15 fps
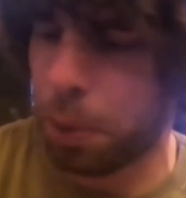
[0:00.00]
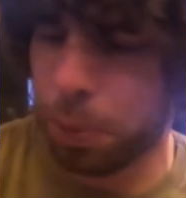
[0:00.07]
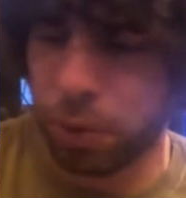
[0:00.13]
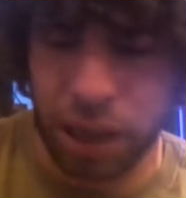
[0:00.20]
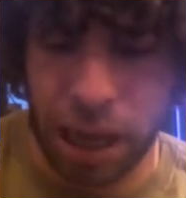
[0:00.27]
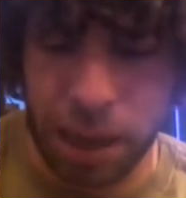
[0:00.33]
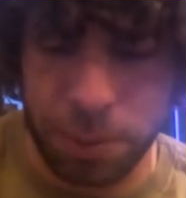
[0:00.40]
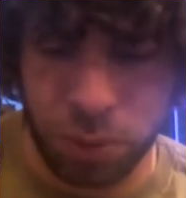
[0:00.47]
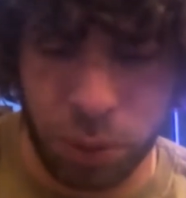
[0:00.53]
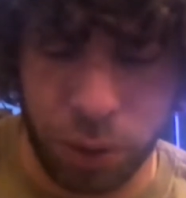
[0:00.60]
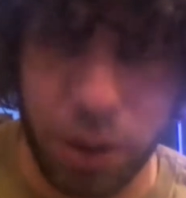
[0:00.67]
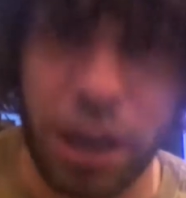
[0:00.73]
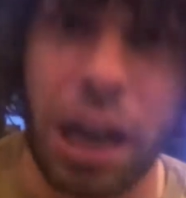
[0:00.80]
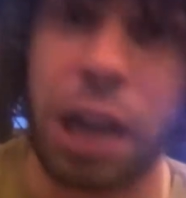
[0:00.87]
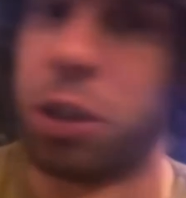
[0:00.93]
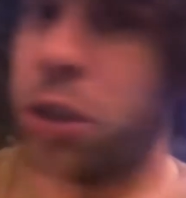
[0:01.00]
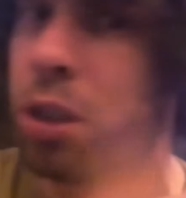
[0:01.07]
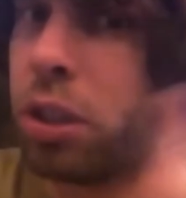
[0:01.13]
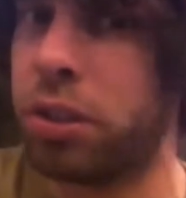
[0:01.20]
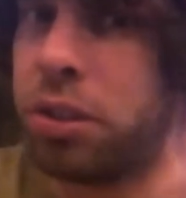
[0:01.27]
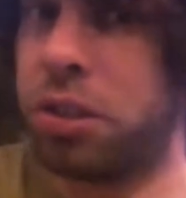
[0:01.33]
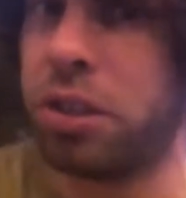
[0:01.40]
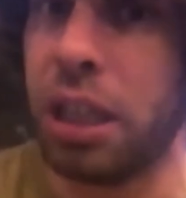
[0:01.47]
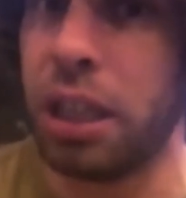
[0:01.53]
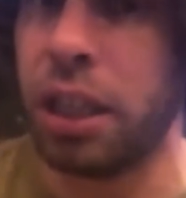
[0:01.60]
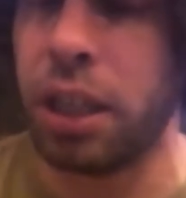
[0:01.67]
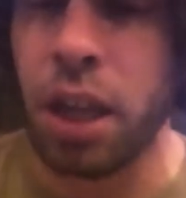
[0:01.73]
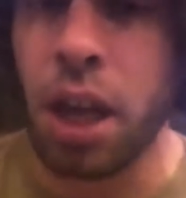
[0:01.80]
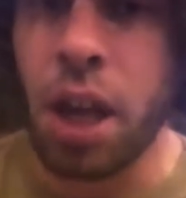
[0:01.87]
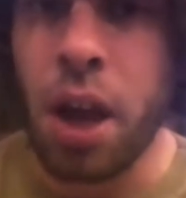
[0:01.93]
a couple games with it, as you can
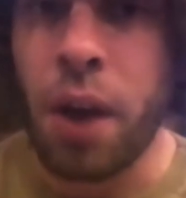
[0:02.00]
see